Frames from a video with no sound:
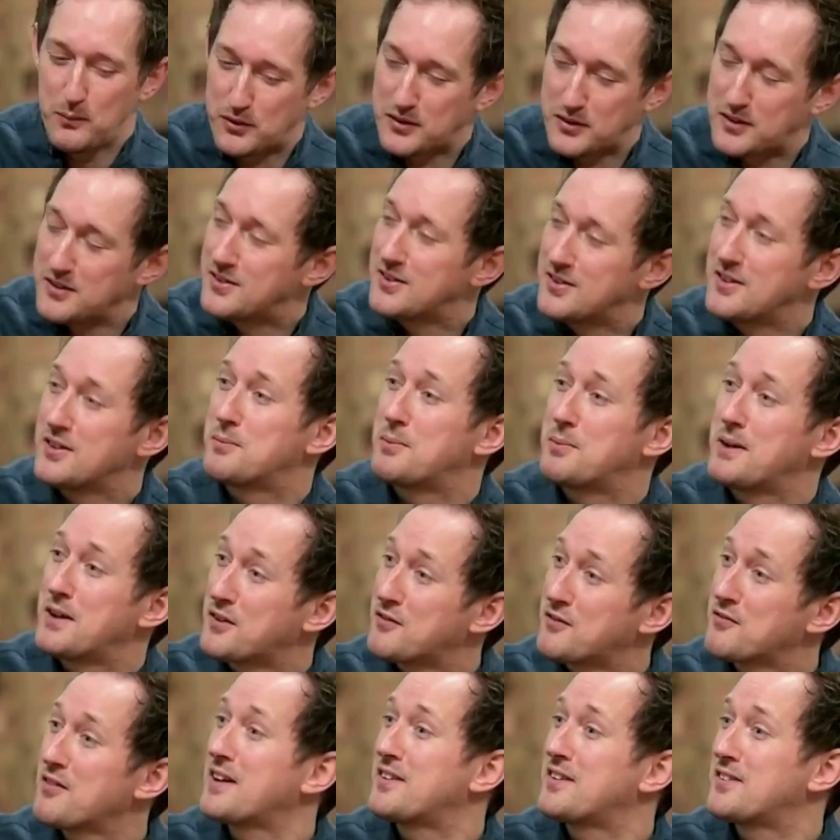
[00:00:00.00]
was considered to be
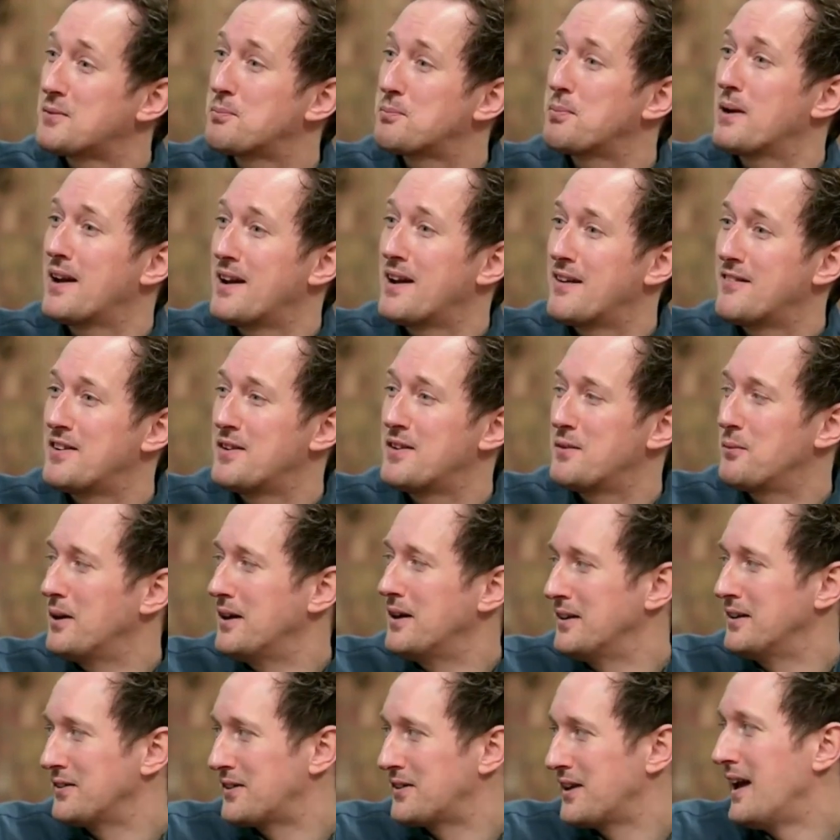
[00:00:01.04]
the greatest player mm-hmm. in the mm-hmm.
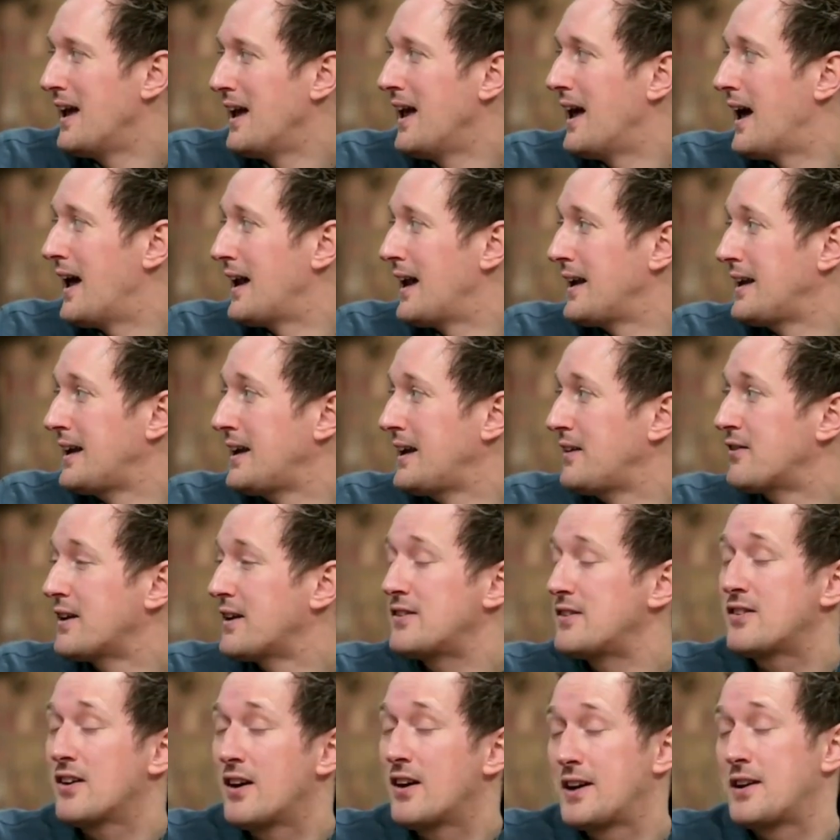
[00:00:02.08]
world, and he
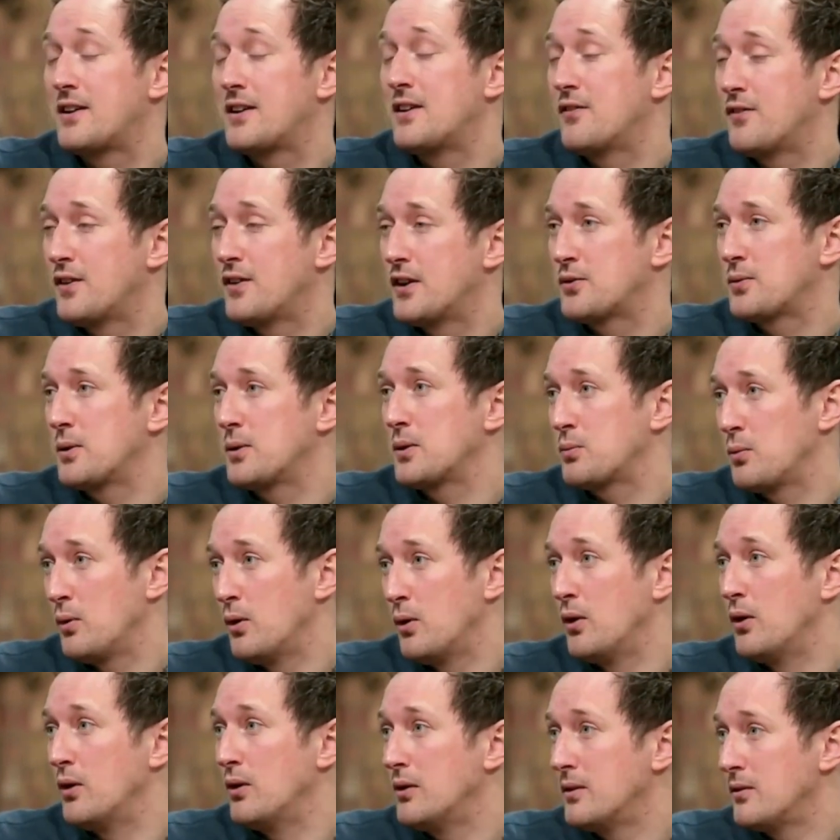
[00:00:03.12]
then died in the First World
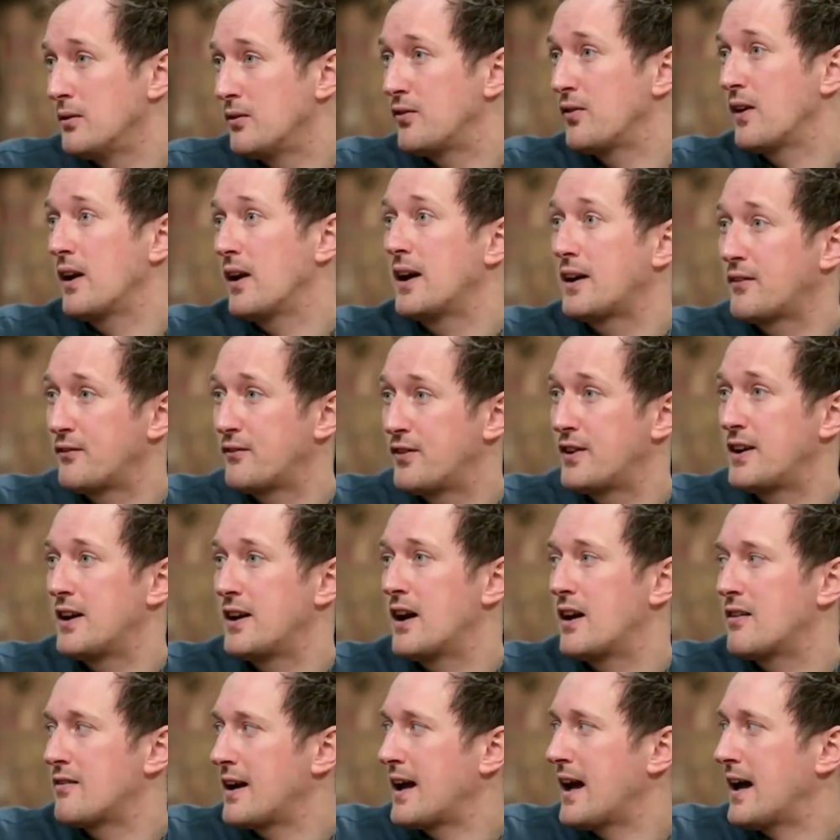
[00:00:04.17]
War flying for
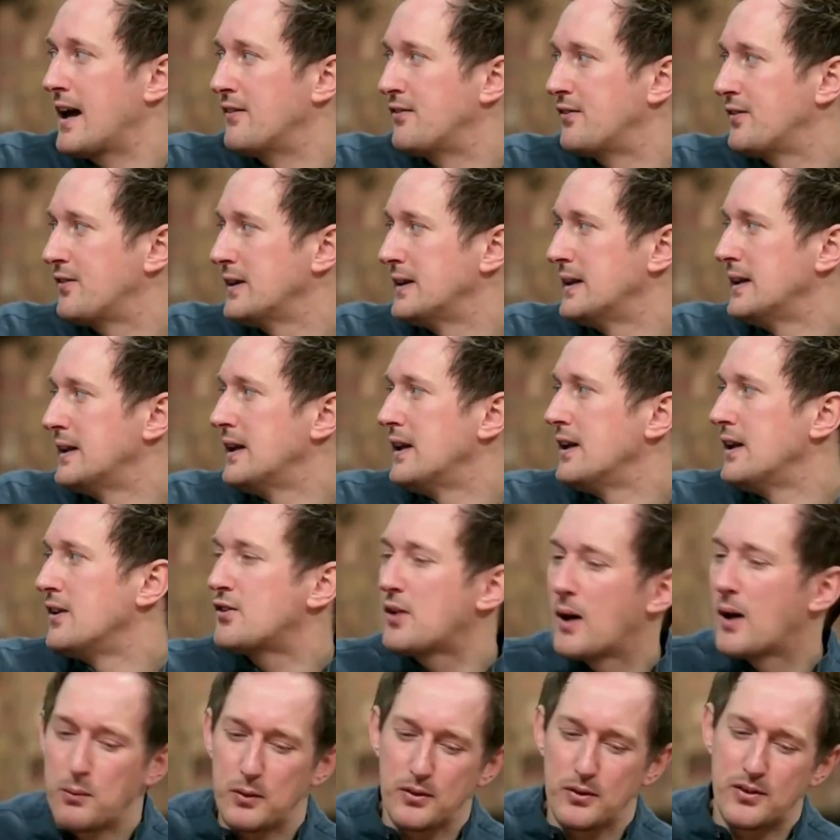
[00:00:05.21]
the RAF.
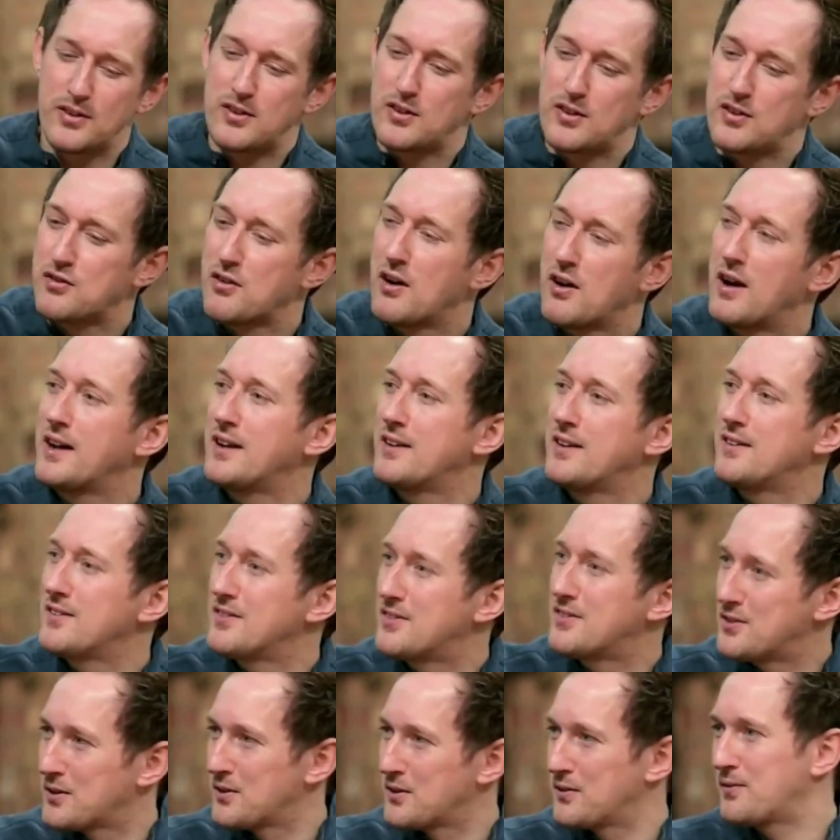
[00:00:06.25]
So I wanted to try
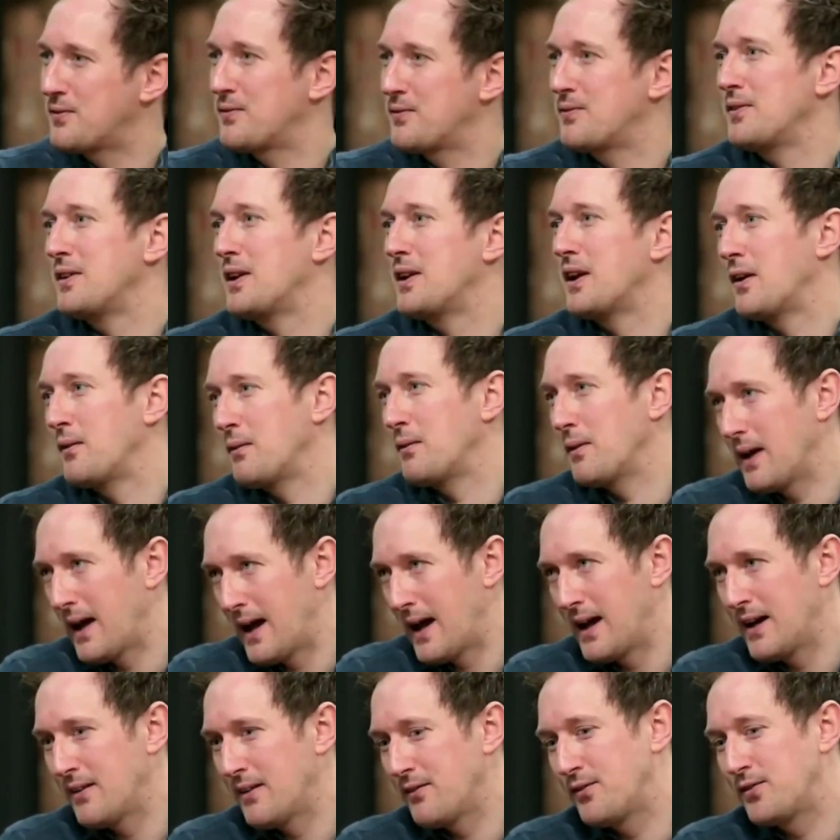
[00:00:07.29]
and sort of, you know,
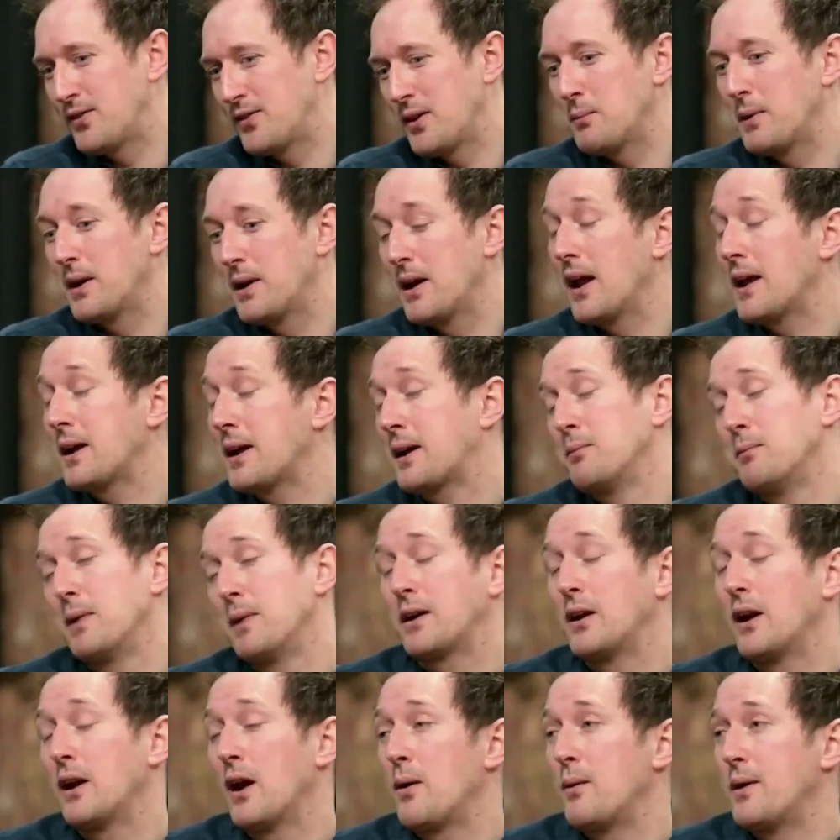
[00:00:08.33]
have someone like
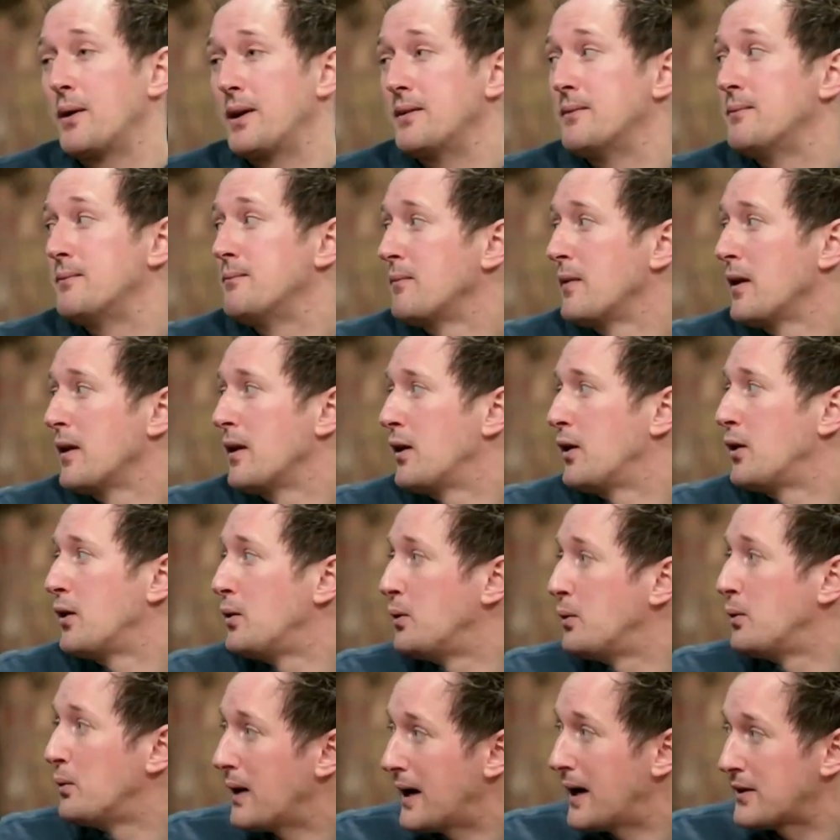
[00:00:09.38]
Michael Owen, mm-hmm.
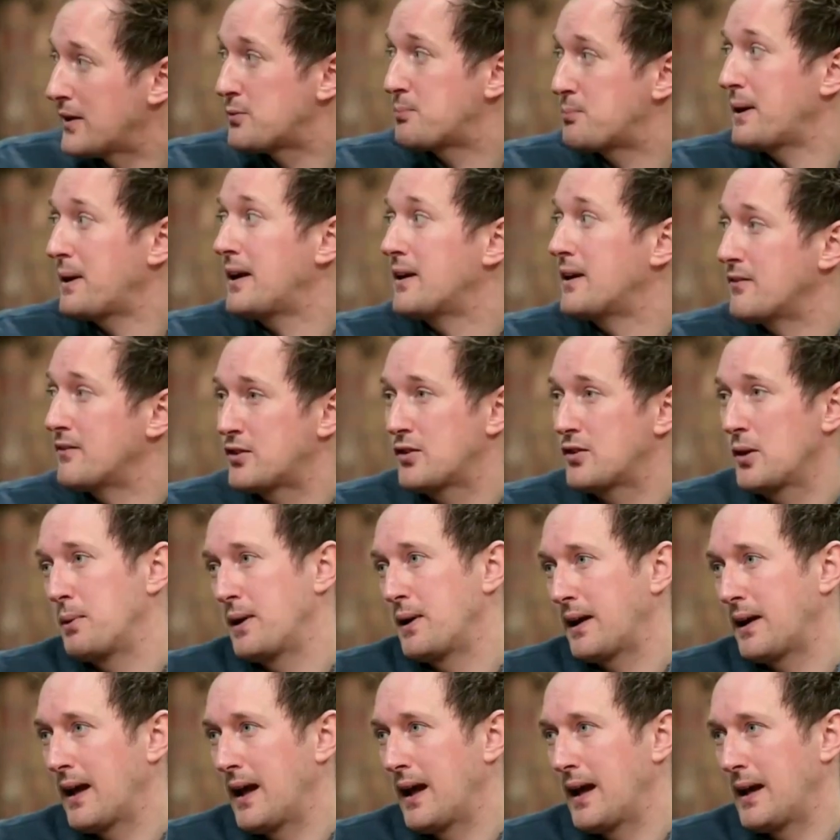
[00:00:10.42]
who has been at the top
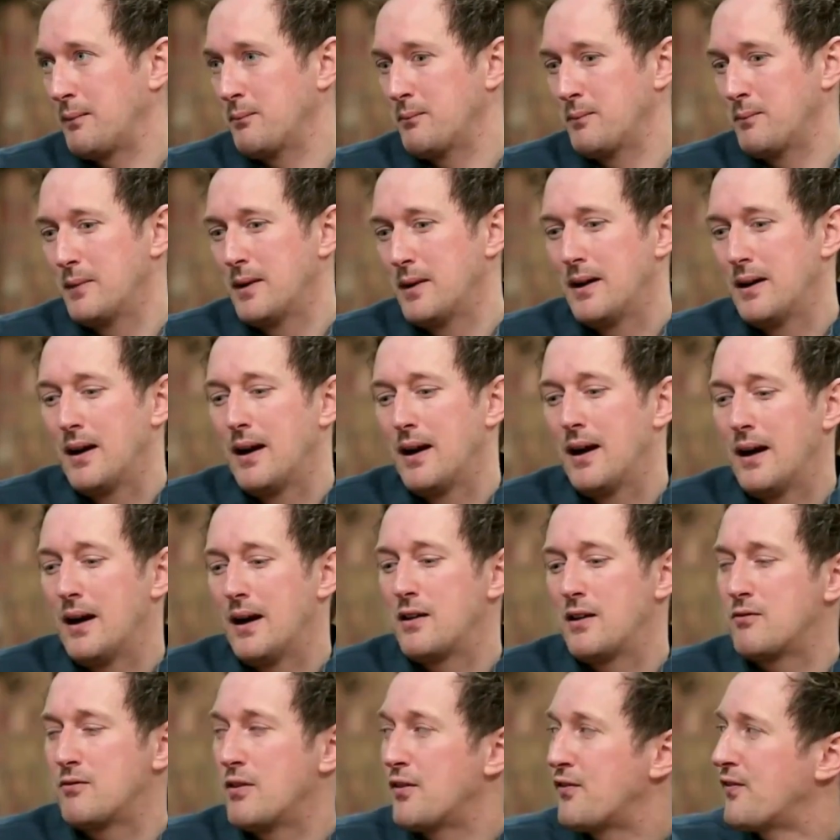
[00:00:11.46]
of the game
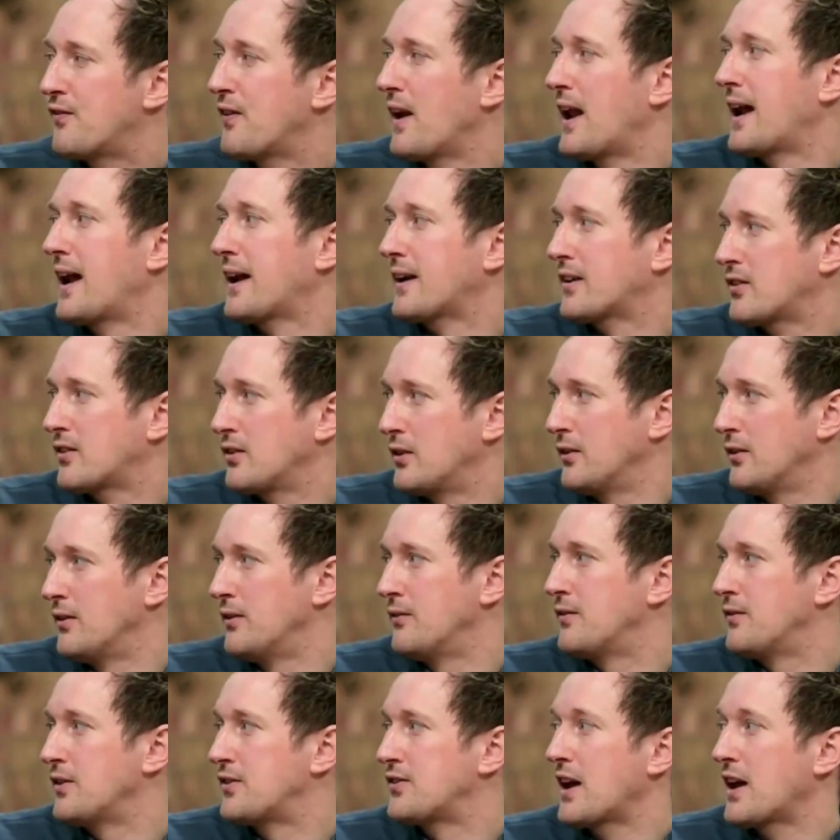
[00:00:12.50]
uh, reflect
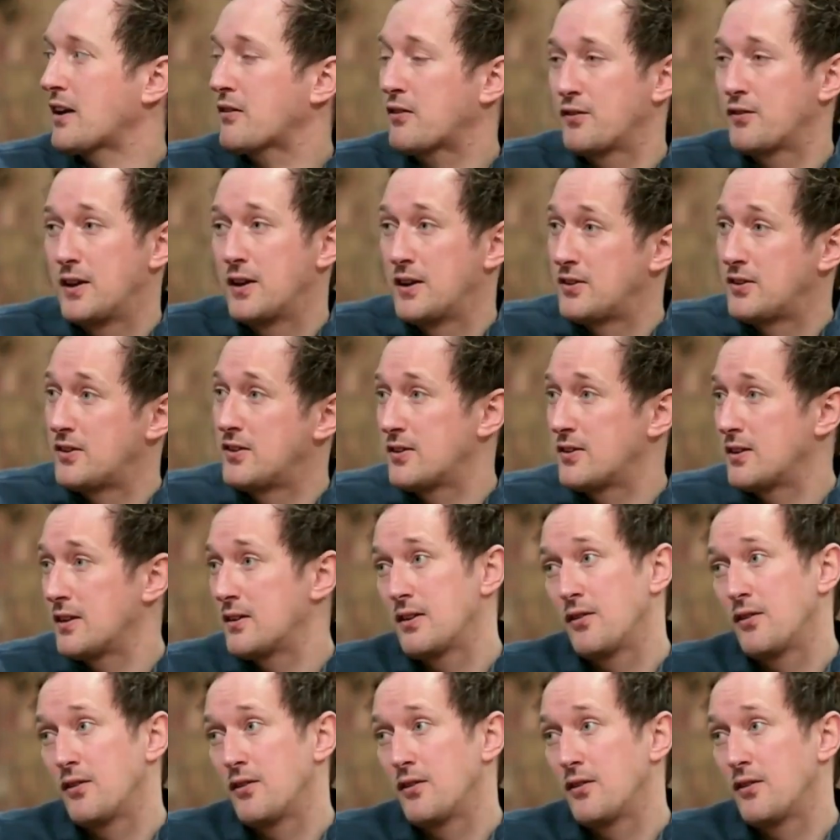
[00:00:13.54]
on the sacrifices